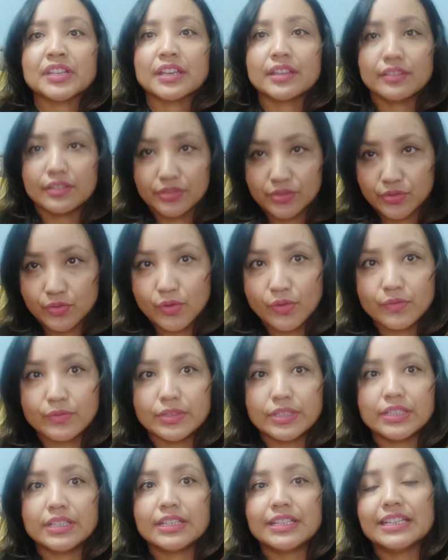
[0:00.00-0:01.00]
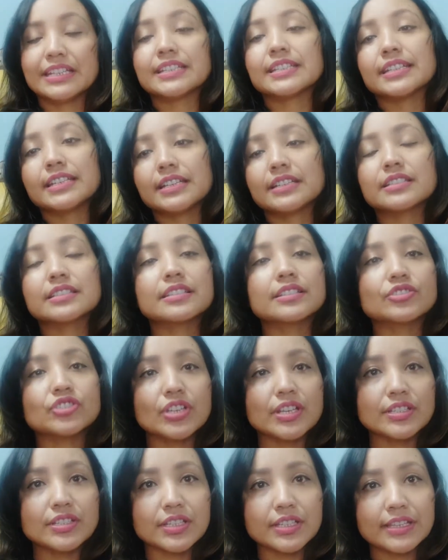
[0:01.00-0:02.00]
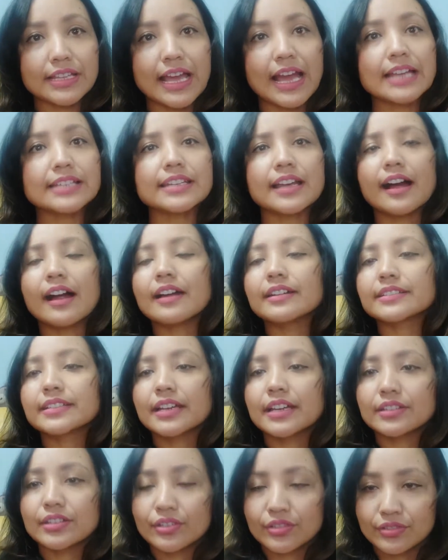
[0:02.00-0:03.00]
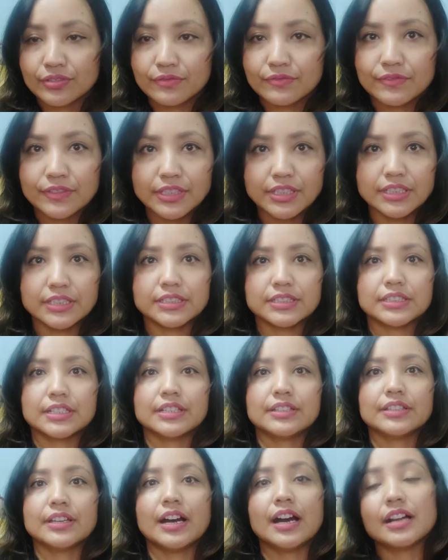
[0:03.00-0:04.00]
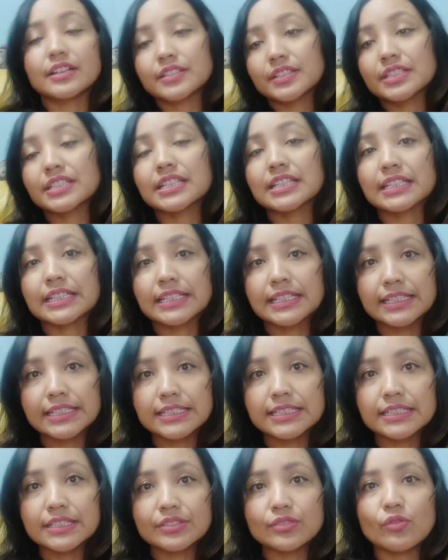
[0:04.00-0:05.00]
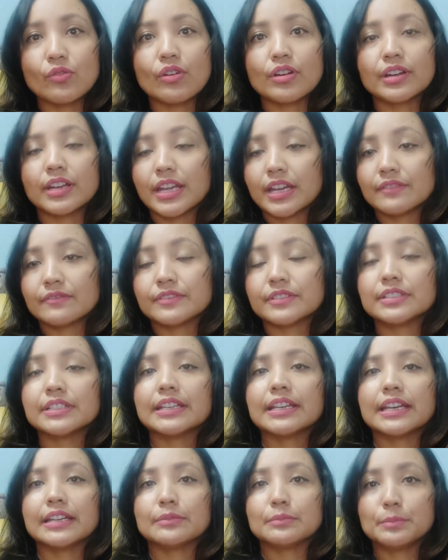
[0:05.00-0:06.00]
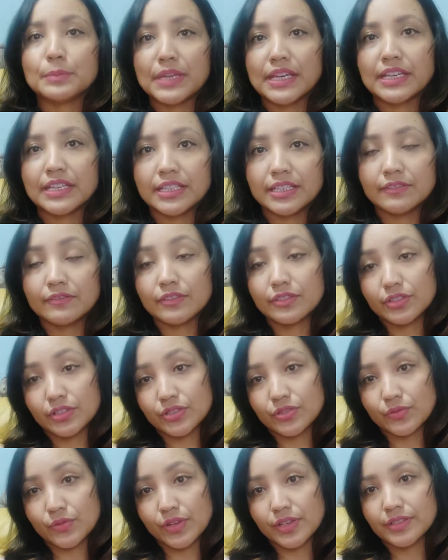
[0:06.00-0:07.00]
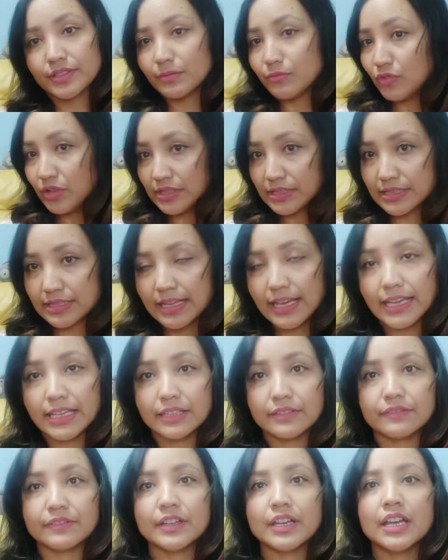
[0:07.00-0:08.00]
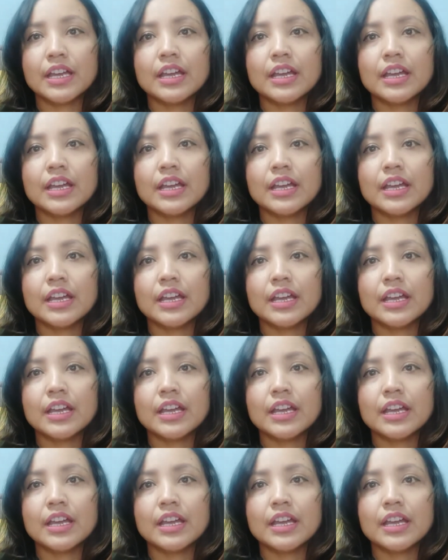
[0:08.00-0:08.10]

In the story, it is suggested that art can reveal the artist's guilt or evil and may even destroy someone's life.